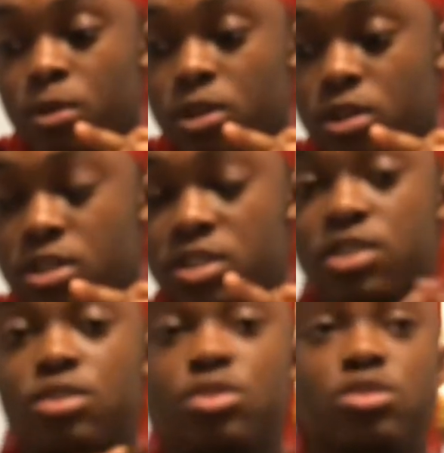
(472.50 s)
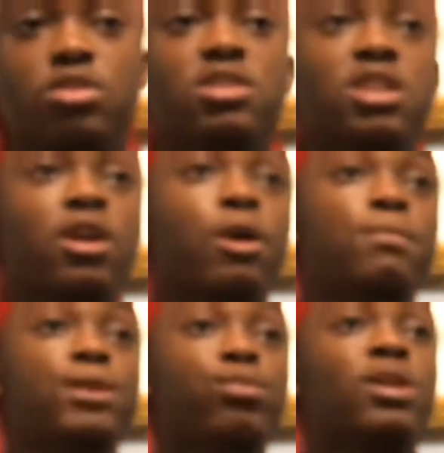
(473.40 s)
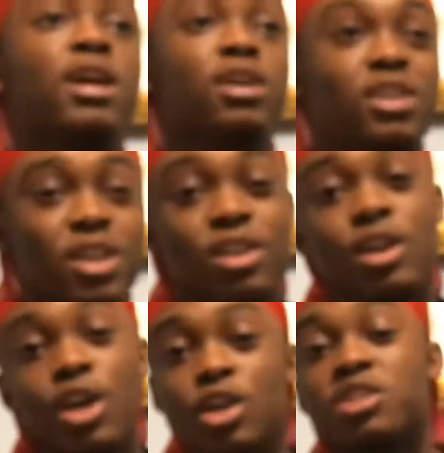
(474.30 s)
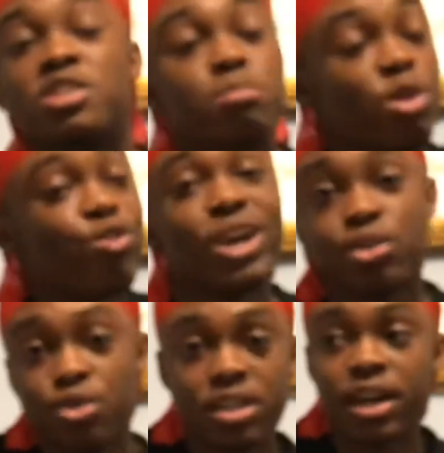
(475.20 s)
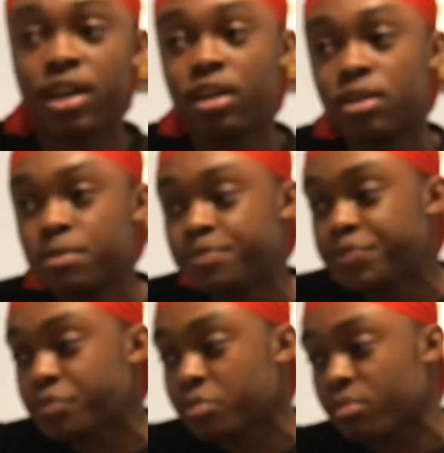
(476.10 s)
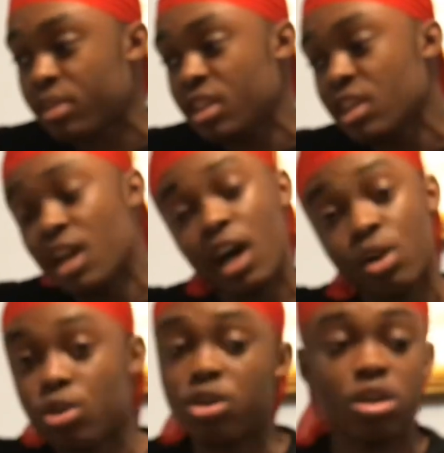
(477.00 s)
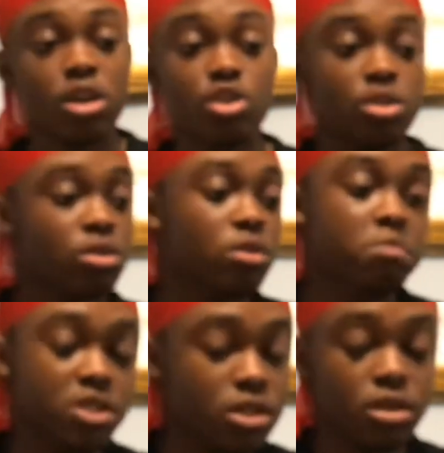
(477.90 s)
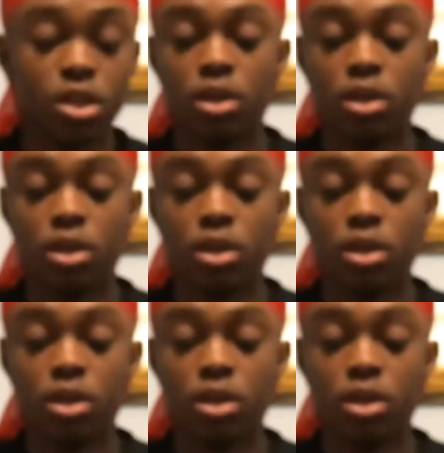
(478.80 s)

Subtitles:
Because you see how people are like, yeah, she's my ride or die. I got her, you got me.